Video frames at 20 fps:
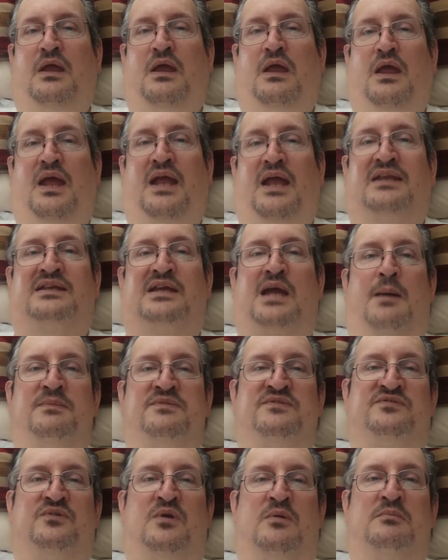It comes
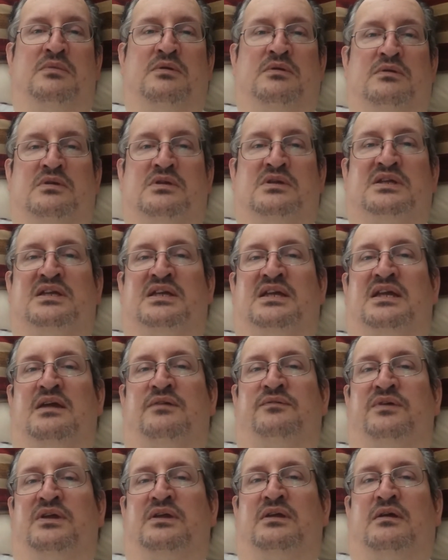from
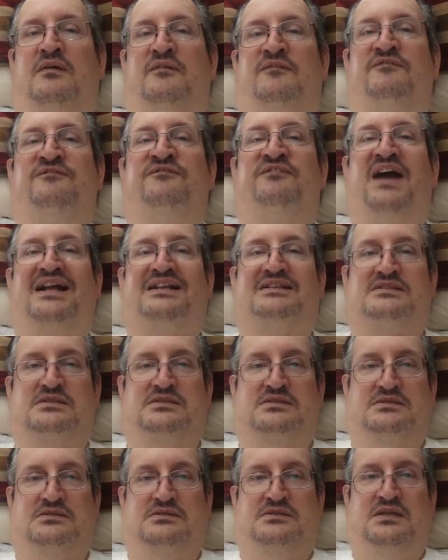giving
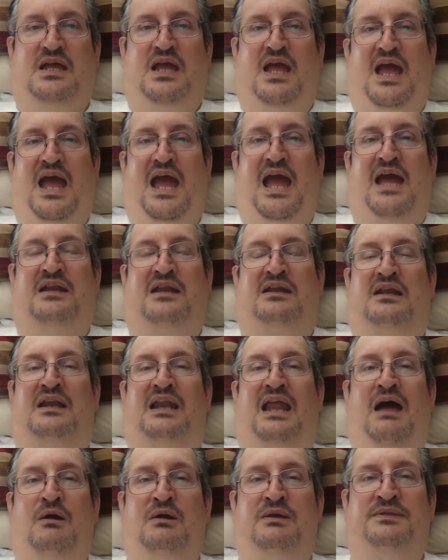facts and
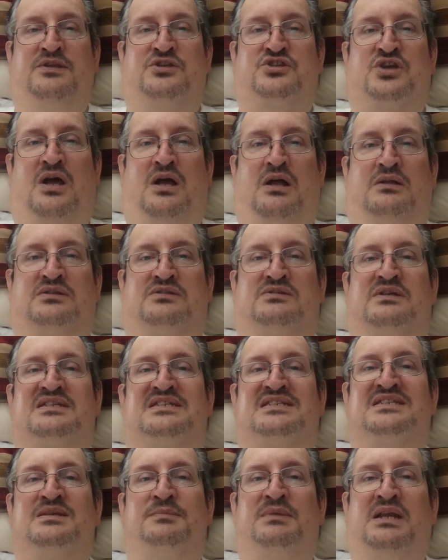allowing the child to
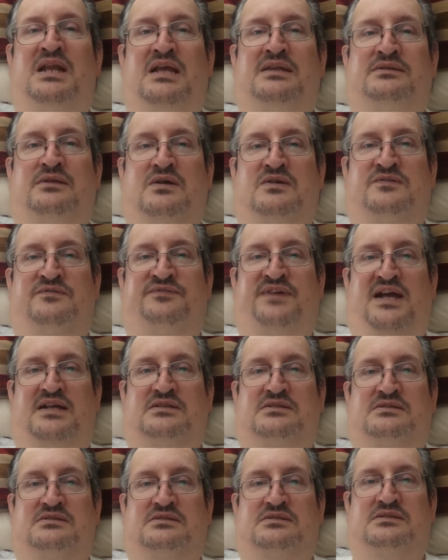assimilate those
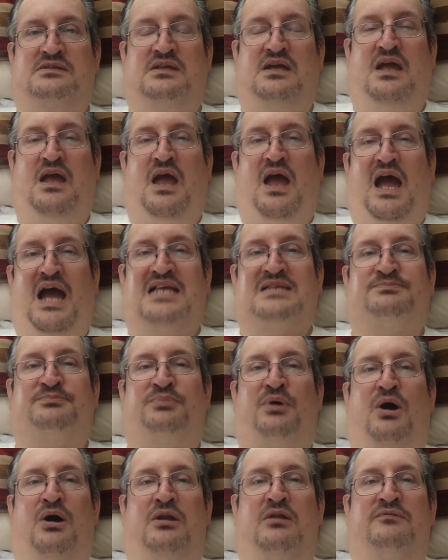facts as
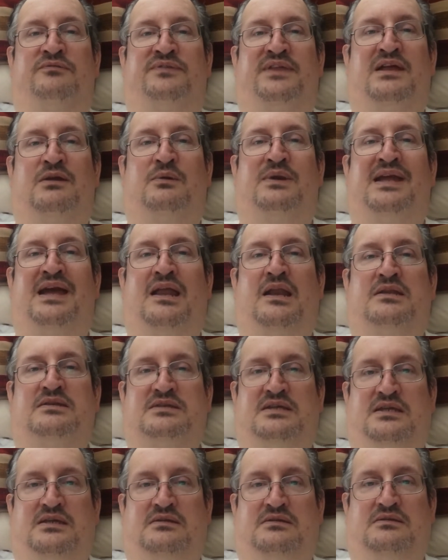part of their reality,
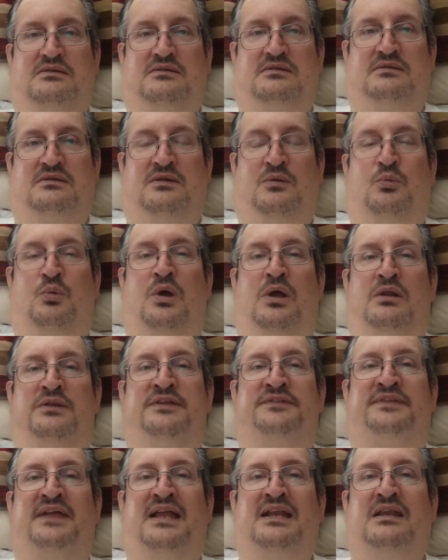the world that
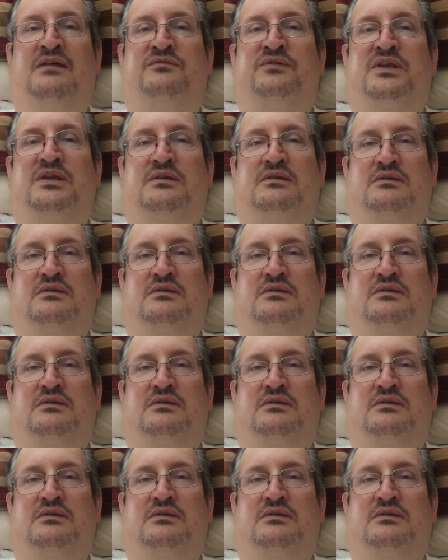they live in.